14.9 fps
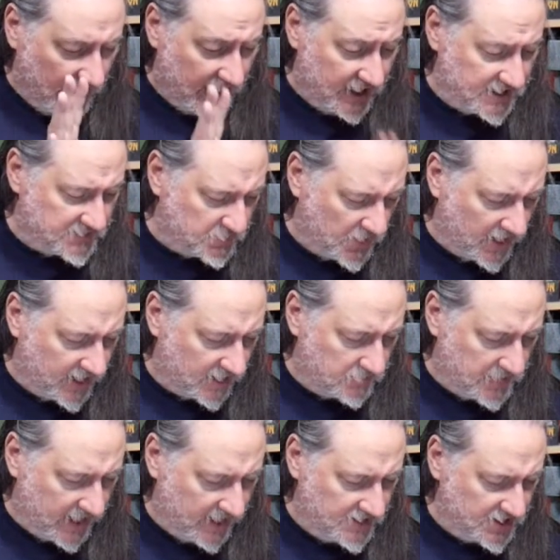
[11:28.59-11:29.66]
His product
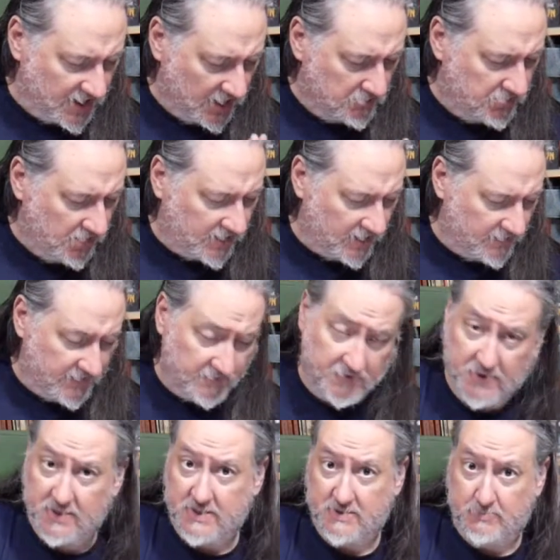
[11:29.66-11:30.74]
page, Book of
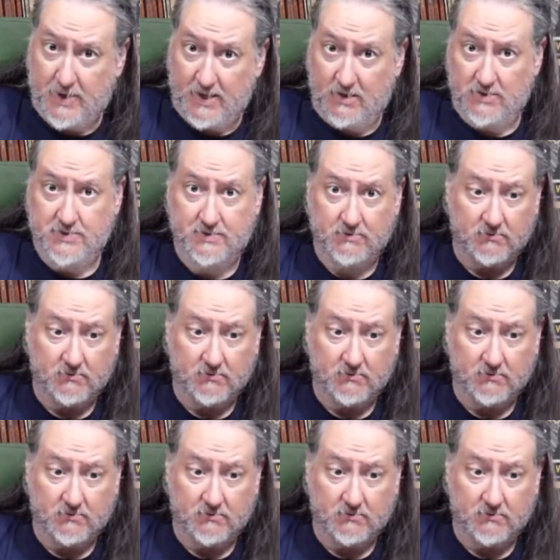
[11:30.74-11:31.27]
Infinite Spells.